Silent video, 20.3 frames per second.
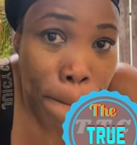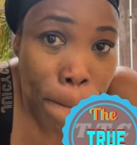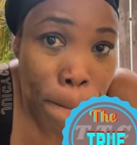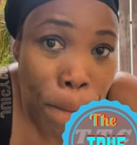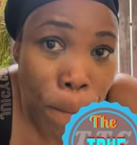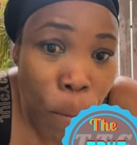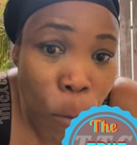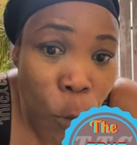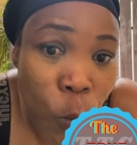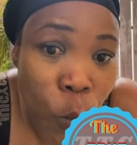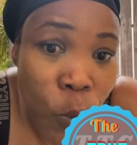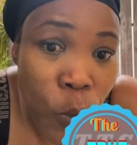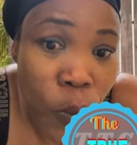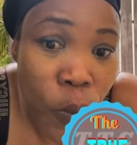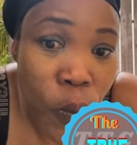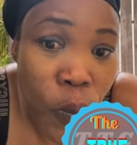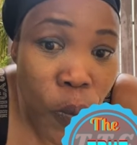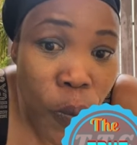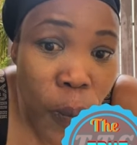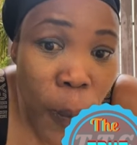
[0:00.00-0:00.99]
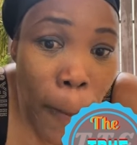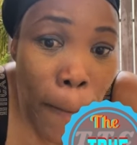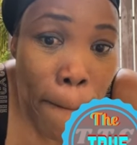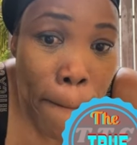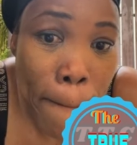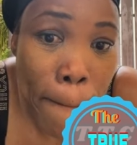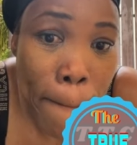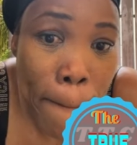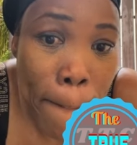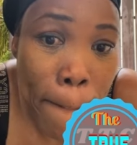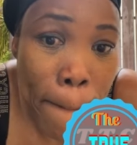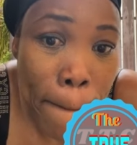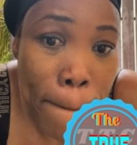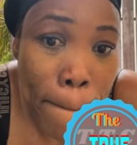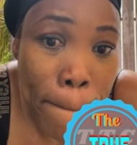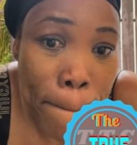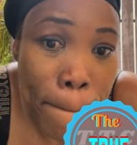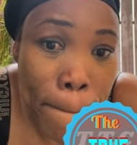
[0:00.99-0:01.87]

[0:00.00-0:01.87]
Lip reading: (no one is talking)